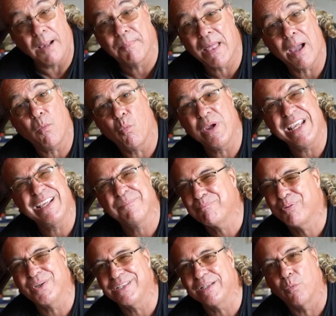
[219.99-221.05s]
I'm not
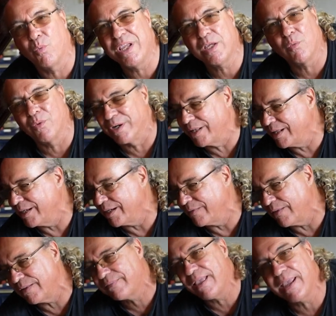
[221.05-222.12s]
putting the weak one in and
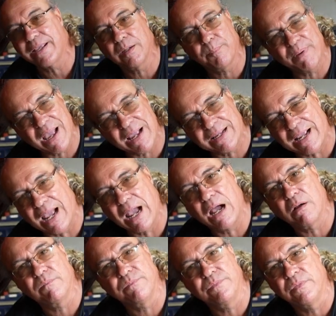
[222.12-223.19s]
then taking them back
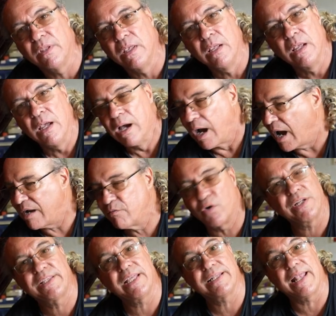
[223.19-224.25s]
out. And I've
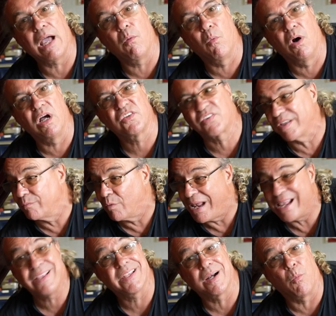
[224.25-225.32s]
already did that once and
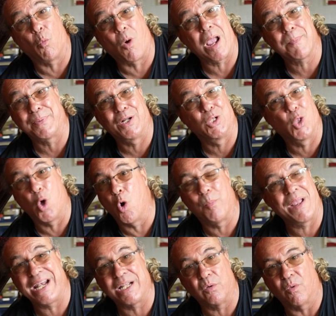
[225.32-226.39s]
ended up wiping a lobe
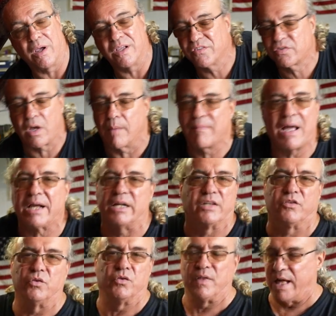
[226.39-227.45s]
anyway, so I'm not gonna
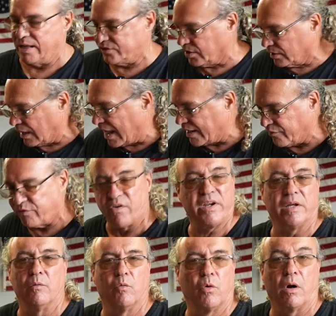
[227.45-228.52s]
do that. It's a lot of
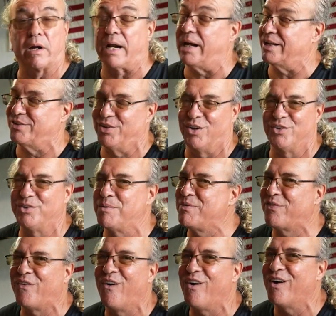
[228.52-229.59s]
freaking work, and I told you
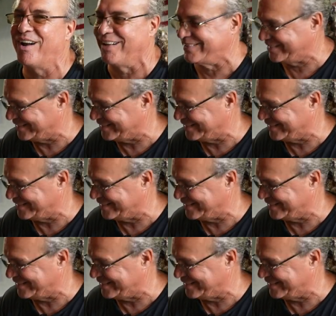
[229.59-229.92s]
before, I'll